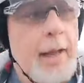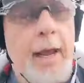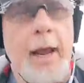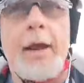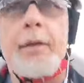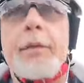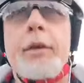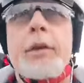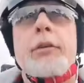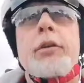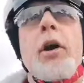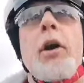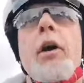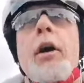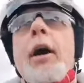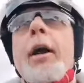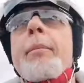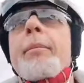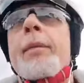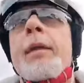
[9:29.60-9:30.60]
at the
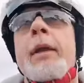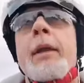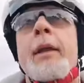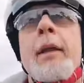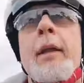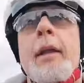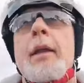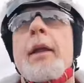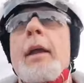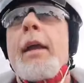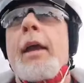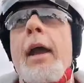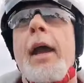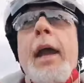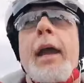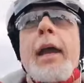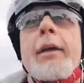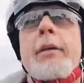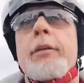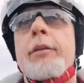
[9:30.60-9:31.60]
time,
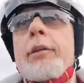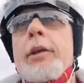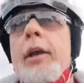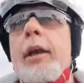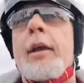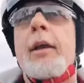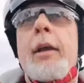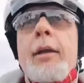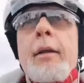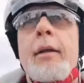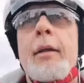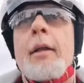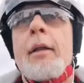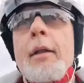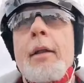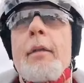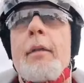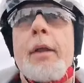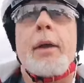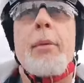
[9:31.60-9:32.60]
and
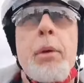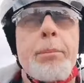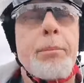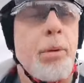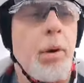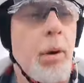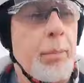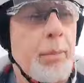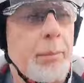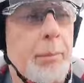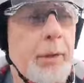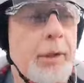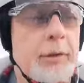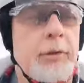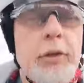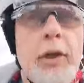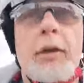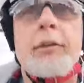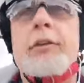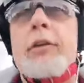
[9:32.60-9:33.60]
they were probably
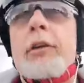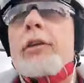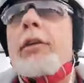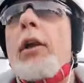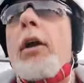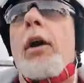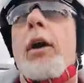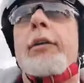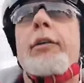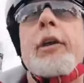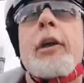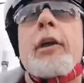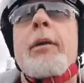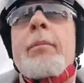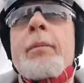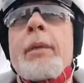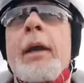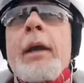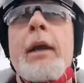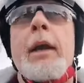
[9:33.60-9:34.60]
just as lost
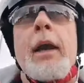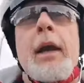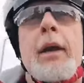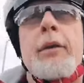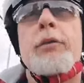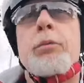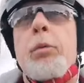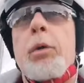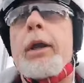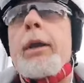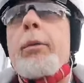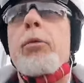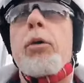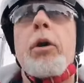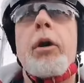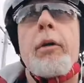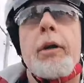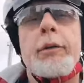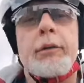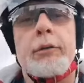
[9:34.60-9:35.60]
as we
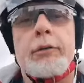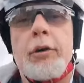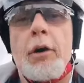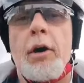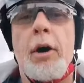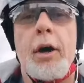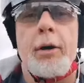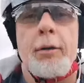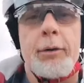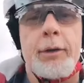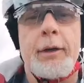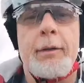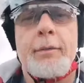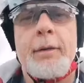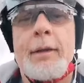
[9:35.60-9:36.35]
were as a child.